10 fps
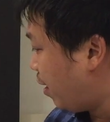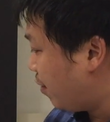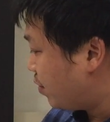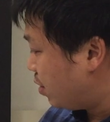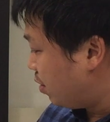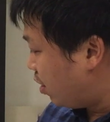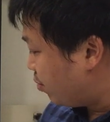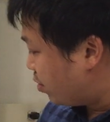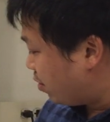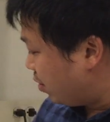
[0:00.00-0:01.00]
have the
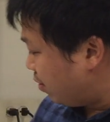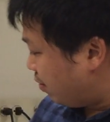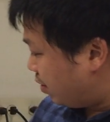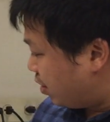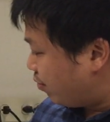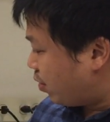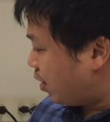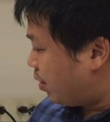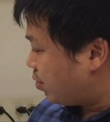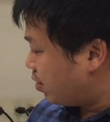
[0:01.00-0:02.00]
option,
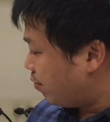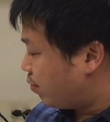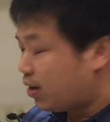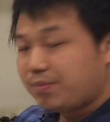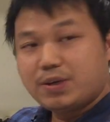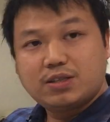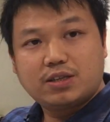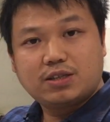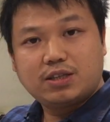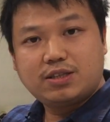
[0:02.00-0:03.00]
different housing for
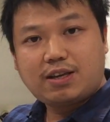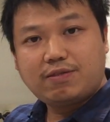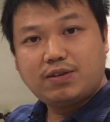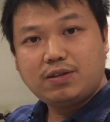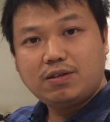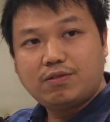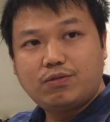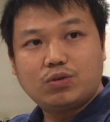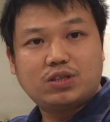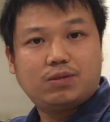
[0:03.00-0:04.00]
IP67
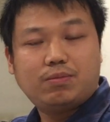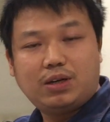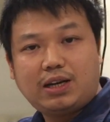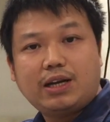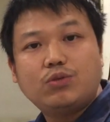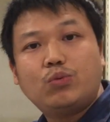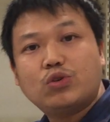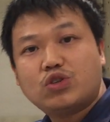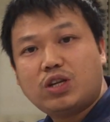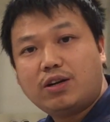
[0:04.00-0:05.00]
for some light
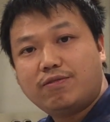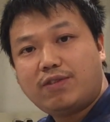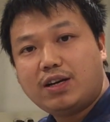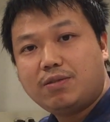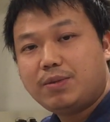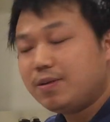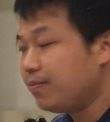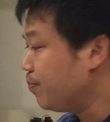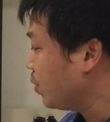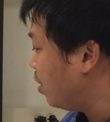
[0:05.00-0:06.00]
wash down environment.
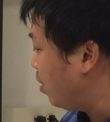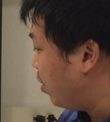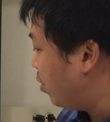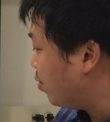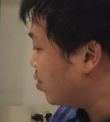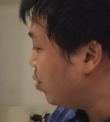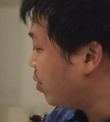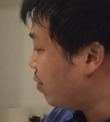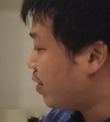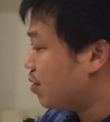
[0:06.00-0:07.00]
Also, we
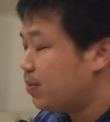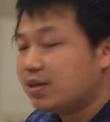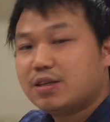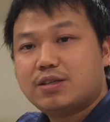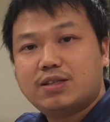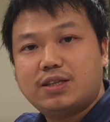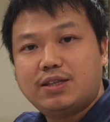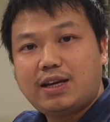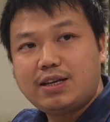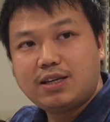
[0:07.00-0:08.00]
have
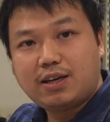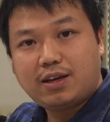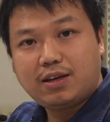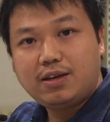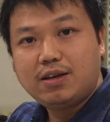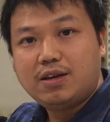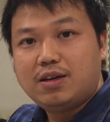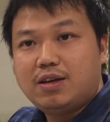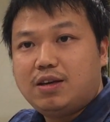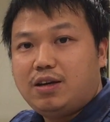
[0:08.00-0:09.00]
IP69K
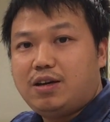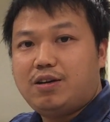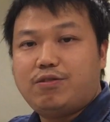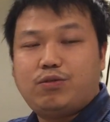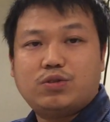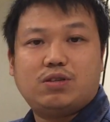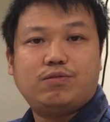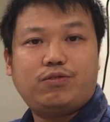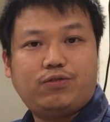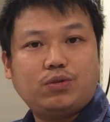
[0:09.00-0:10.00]
for some
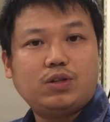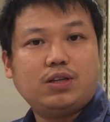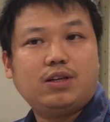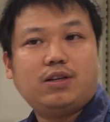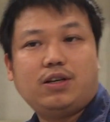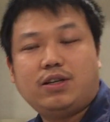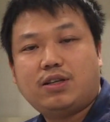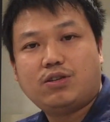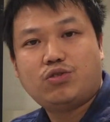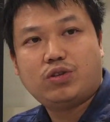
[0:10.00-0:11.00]
food
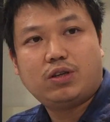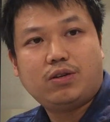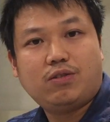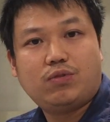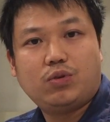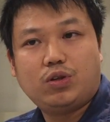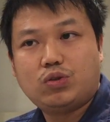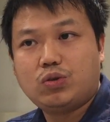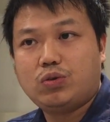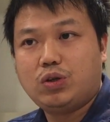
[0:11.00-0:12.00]
industry if you need
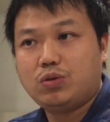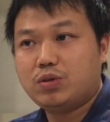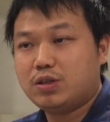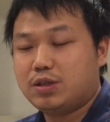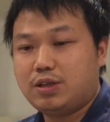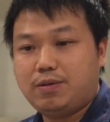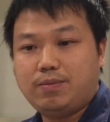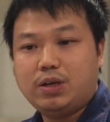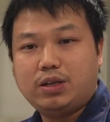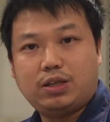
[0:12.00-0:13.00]
to use some
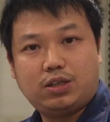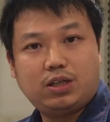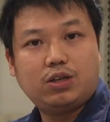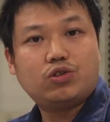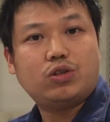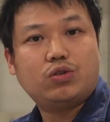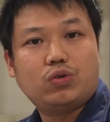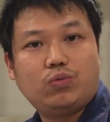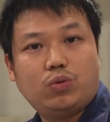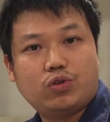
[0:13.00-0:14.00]
detergent
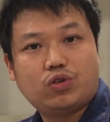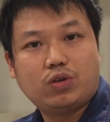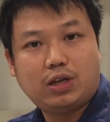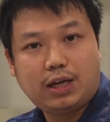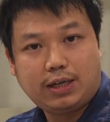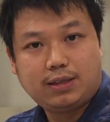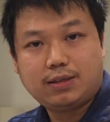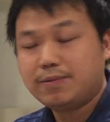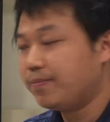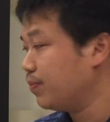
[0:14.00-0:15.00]
to wash your light.